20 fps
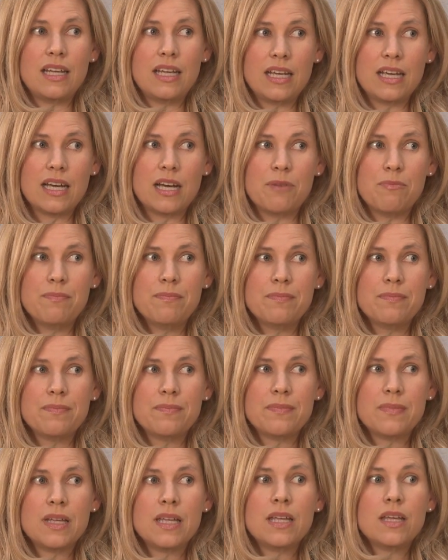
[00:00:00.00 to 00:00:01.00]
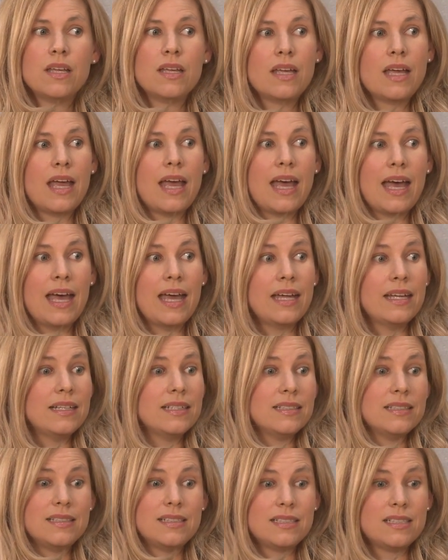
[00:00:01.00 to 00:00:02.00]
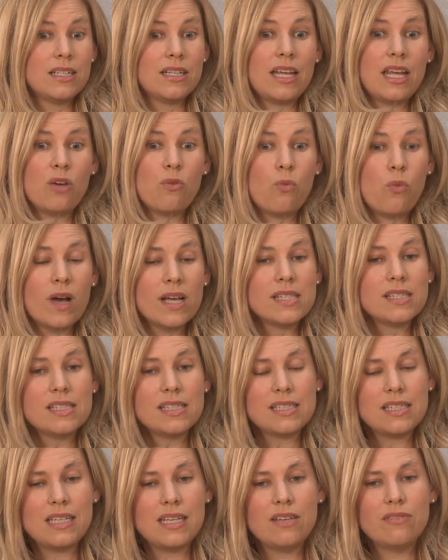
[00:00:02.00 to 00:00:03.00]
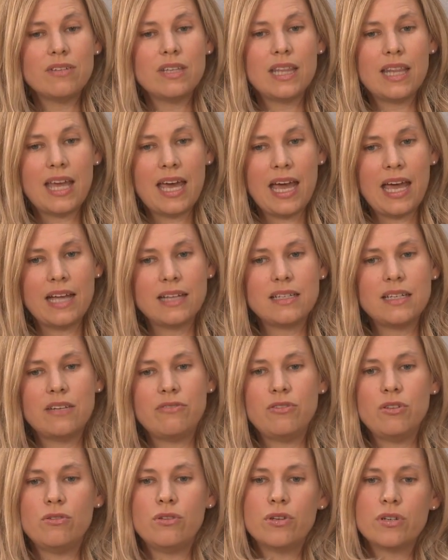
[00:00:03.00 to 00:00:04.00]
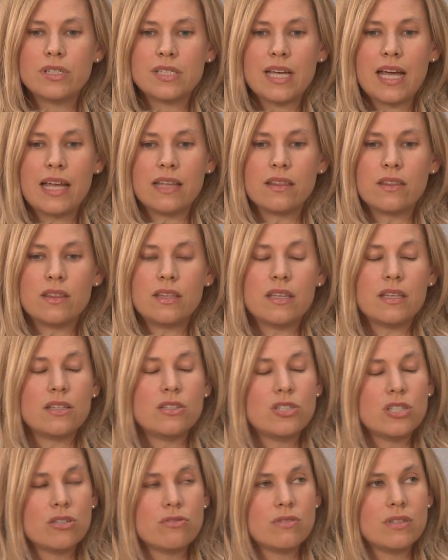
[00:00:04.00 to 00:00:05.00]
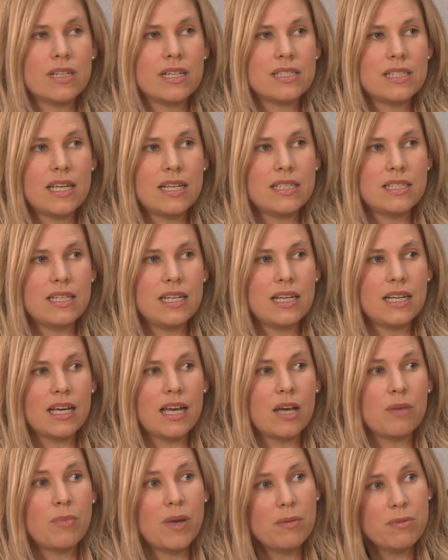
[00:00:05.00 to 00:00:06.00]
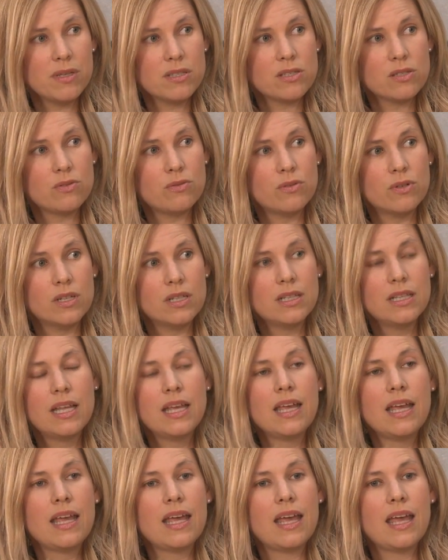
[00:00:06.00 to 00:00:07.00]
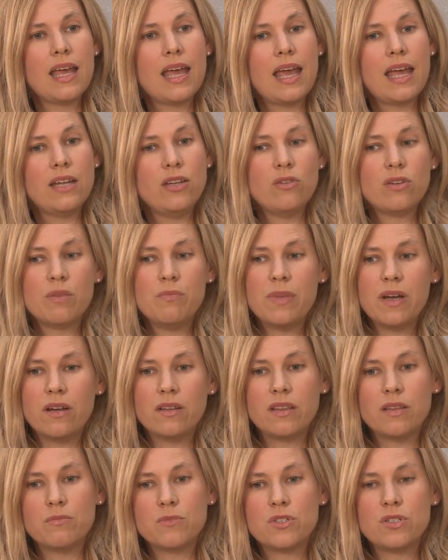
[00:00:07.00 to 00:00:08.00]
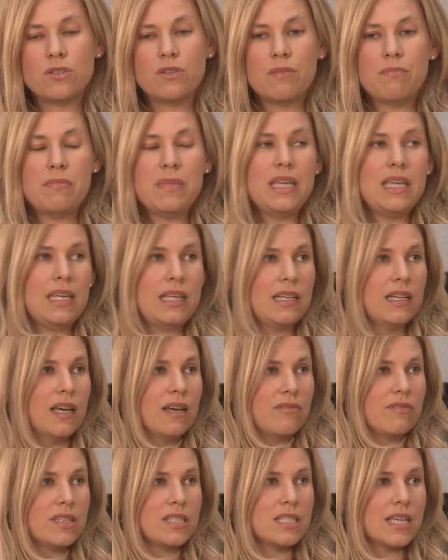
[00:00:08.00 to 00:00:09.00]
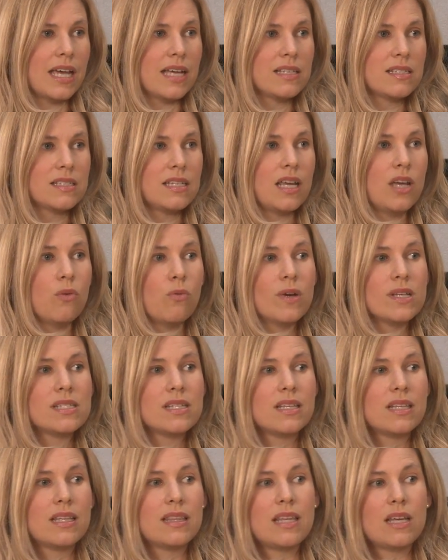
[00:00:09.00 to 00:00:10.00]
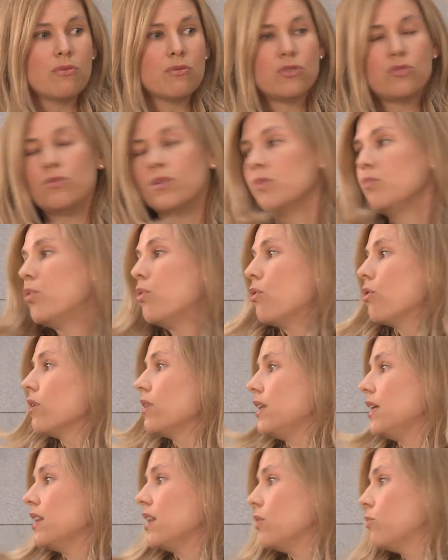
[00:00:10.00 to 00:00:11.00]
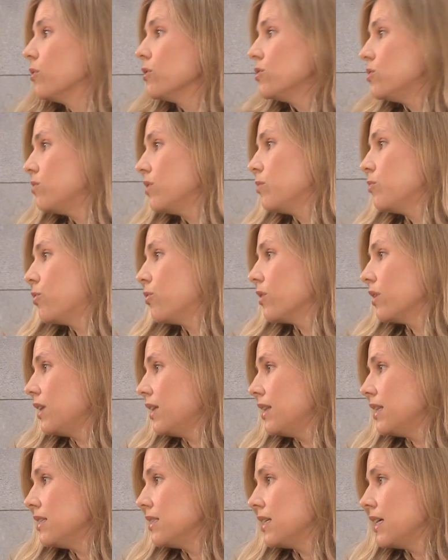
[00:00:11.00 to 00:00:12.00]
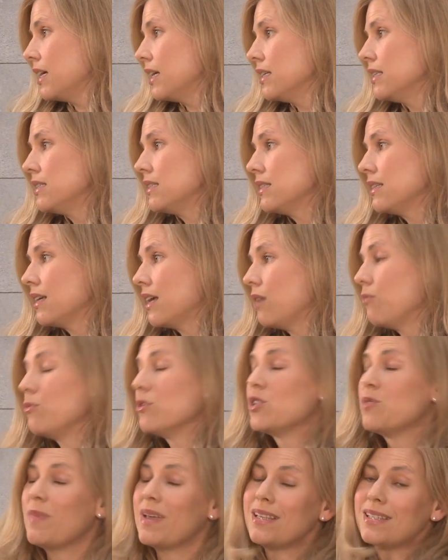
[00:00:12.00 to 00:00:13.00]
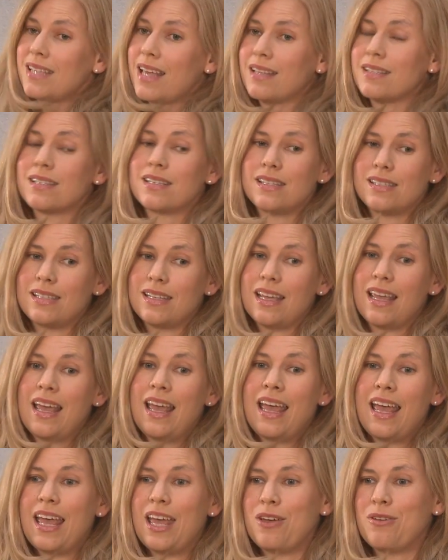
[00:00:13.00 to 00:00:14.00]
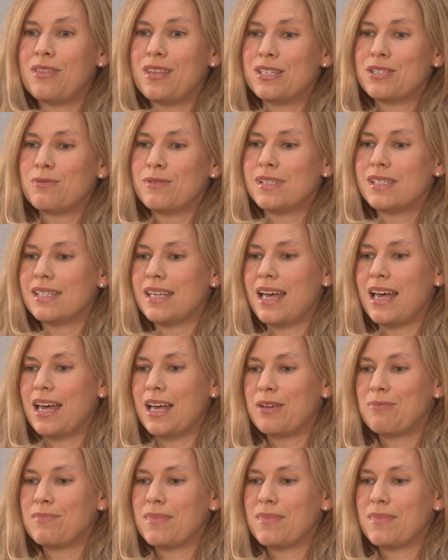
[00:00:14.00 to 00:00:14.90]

income. And it wasn't even that. If you looked at the children attending public school and you compared them to the mean of the test, it wasn't that they were doing poorly. They weren't doing poorly, these kids, and which makes sense because this was a